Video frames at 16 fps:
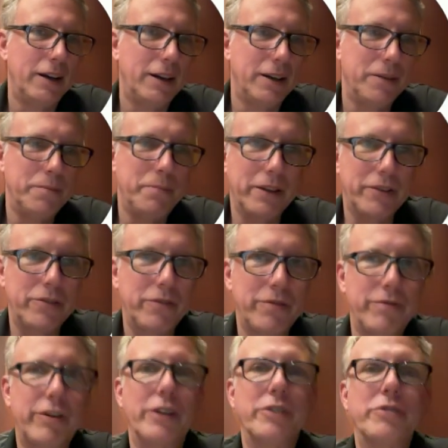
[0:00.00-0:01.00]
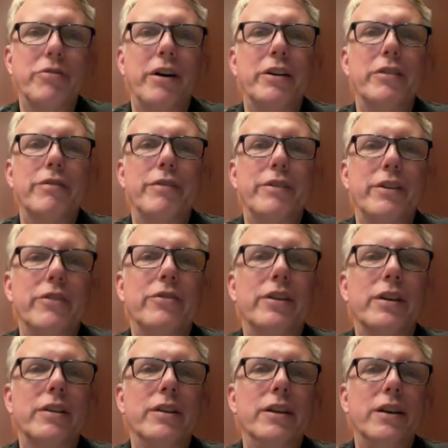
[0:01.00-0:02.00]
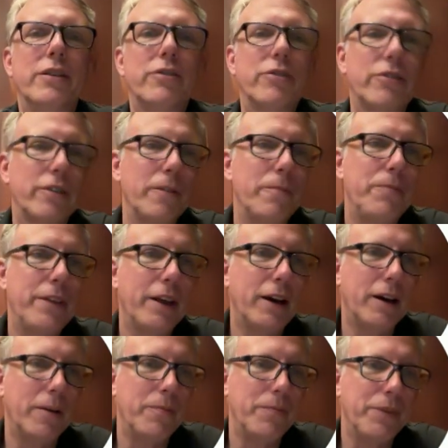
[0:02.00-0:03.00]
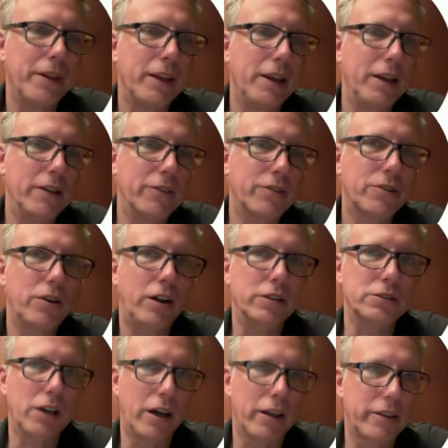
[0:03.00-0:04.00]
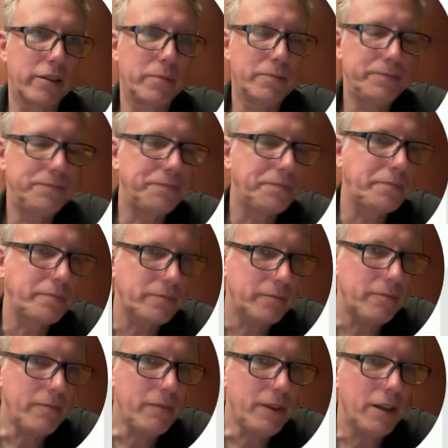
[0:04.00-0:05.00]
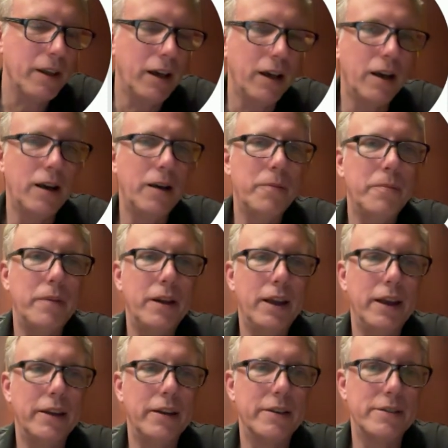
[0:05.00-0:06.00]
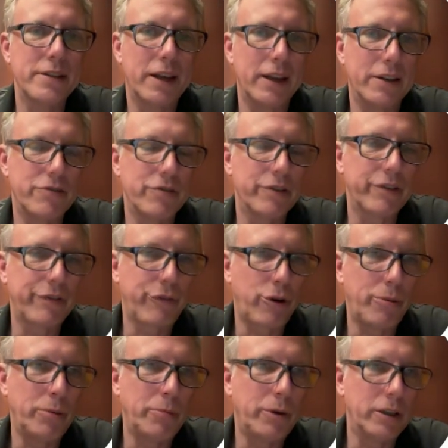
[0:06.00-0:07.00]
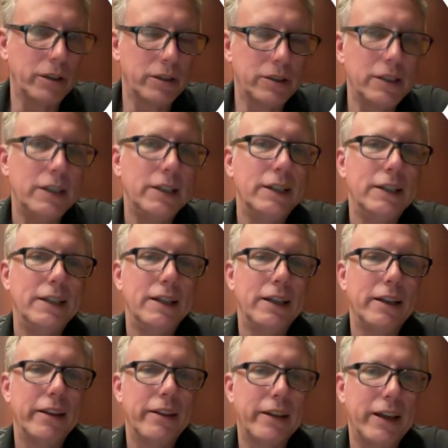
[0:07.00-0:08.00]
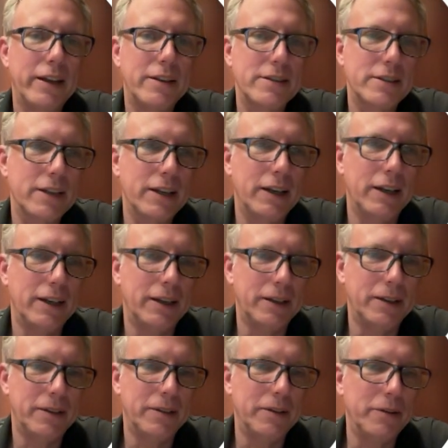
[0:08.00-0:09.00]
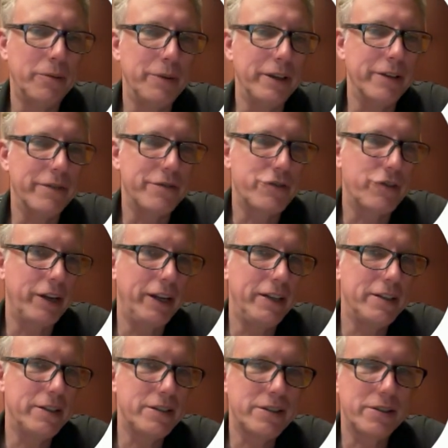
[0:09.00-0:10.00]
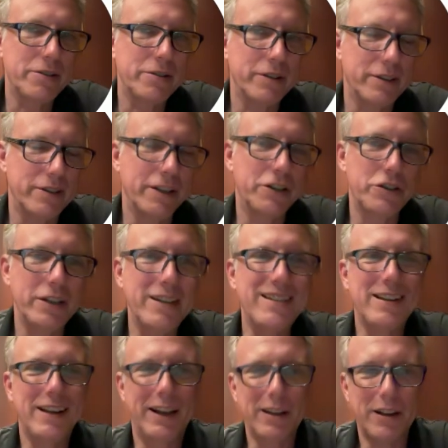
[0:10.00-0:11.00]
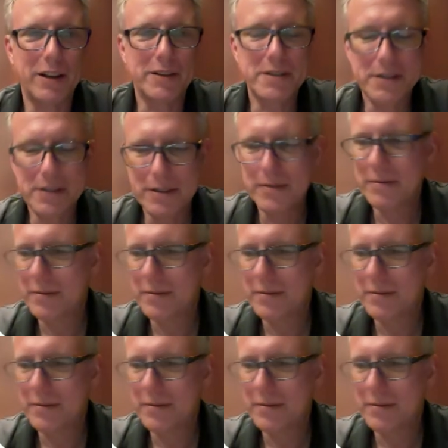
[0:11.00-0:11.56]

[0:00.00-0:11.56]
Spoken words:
best front runner for these techniques is called Gotham. It is a transformer model that we have trained to essentially tell us,